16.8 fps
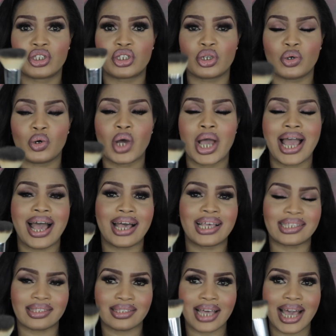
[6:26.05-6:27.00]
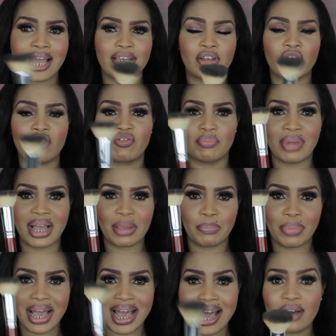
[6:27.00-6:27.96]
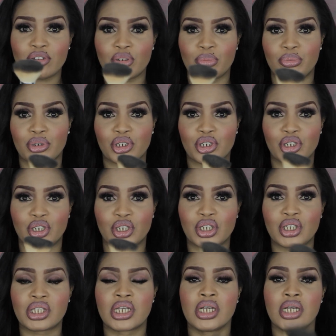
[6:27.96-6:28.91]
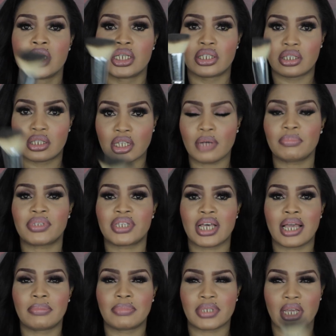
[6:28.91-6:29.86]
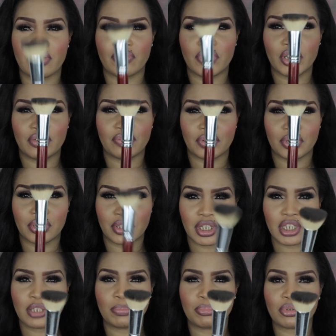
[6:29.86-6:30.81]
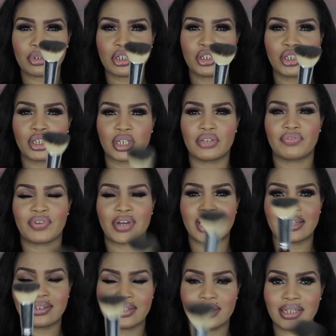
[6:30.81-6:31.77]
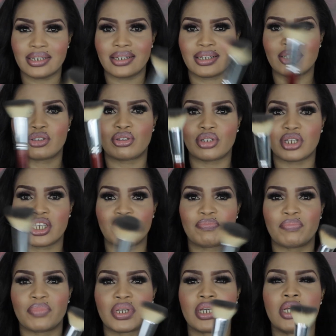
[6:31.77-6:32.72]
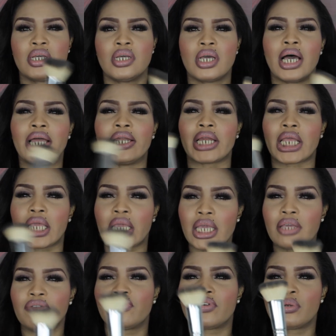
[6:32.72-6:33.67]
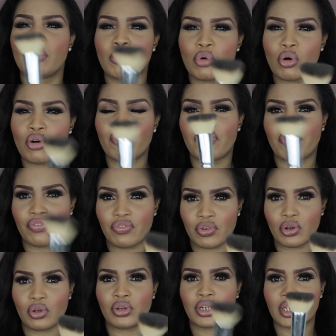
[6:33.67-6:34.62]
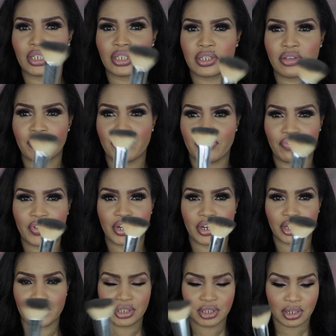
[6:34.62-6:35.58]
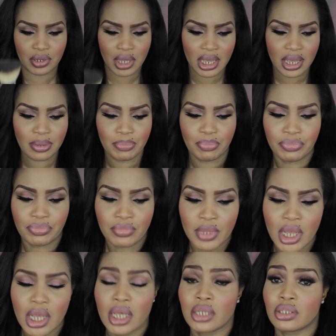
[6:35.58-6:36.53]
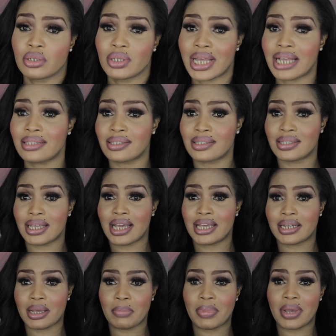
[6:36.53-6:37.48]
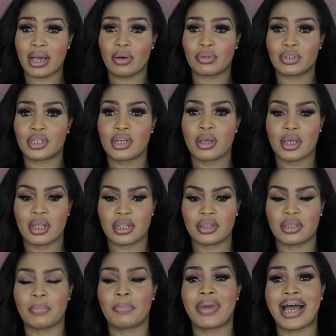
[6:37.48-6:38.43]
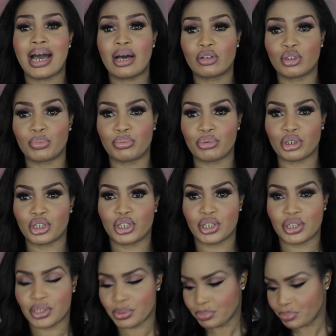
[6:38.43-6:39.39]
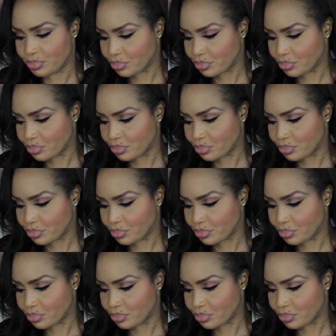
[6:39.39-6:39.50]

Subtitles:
So aside of my powder brushes, sometimes I reach for this brush if I need it to give me an even more flawless finish, okay? So that's that about the powder brushes.